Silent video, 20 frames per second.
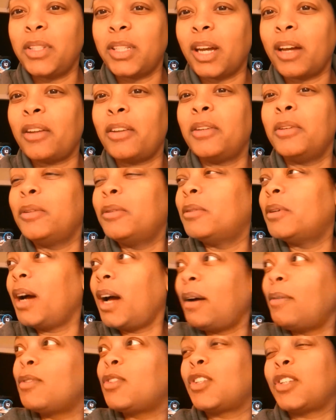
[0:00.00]
y'all do?
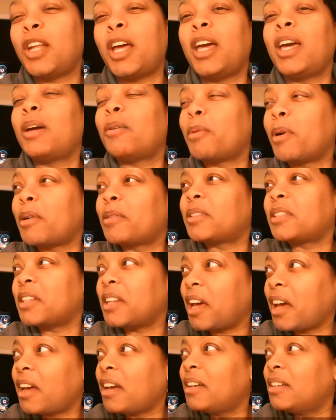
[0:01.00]
How was your day at work
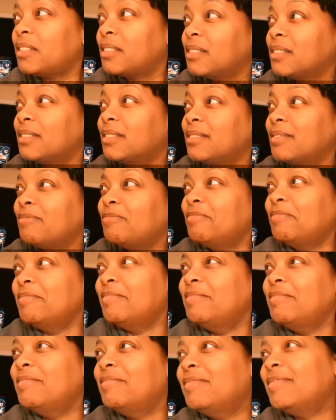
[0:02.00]
today?
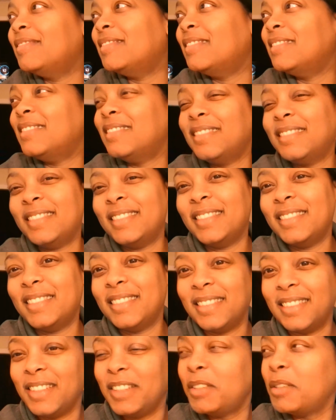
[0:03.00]
I don't know.
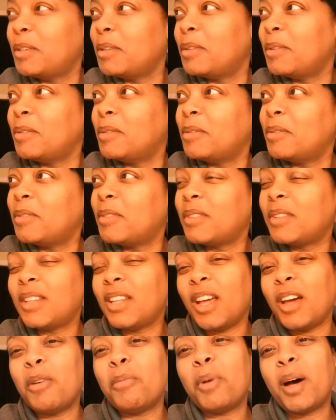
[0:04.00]
How was yours?
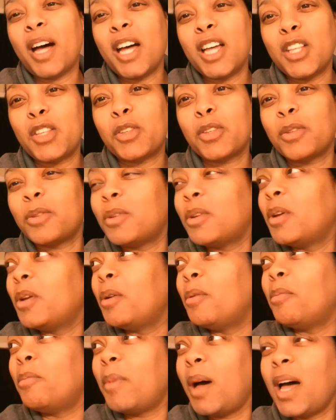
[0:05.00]
Oh,
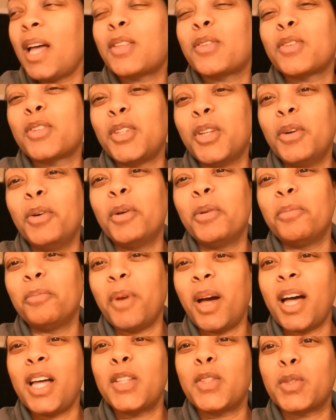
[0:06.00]
mine's, mine's was doing.
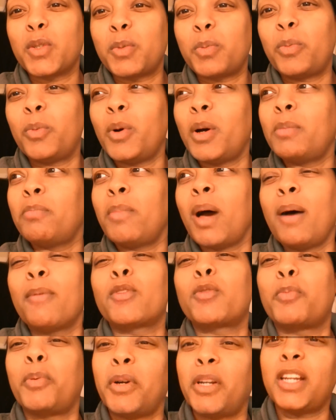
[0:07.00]
Mine's was well, mine
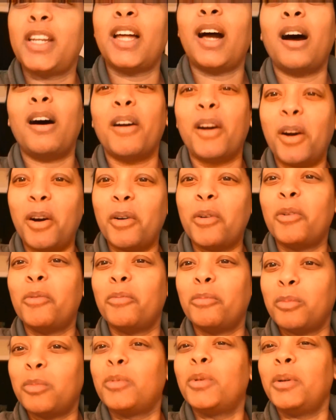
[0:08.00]
was pretty doggone.
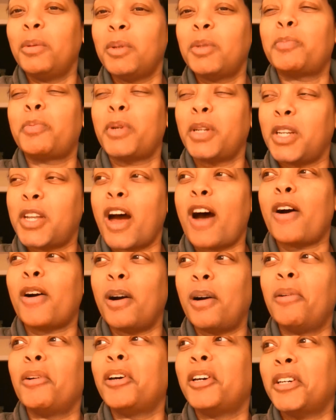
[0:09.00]
was pretty
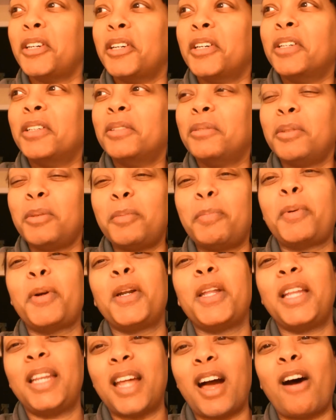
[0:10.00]
doggone good.
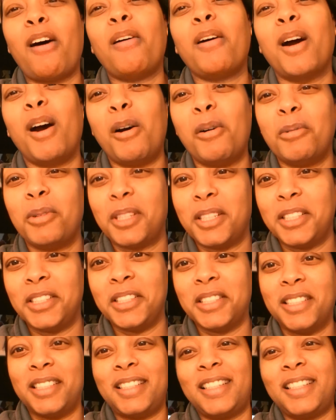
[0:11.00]
Pretty doggone good.